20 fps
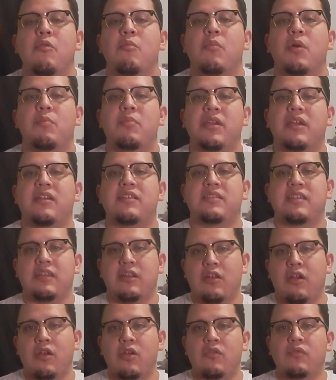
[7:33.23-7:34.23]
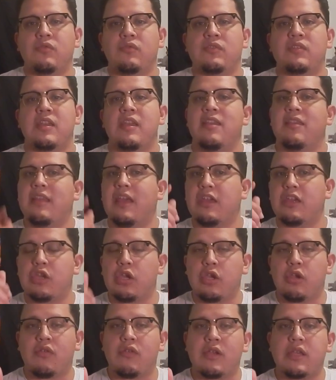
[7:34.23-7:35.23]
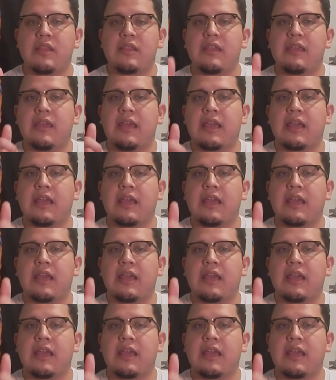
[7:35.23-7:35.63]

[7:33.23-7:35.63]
but because he knows that curing the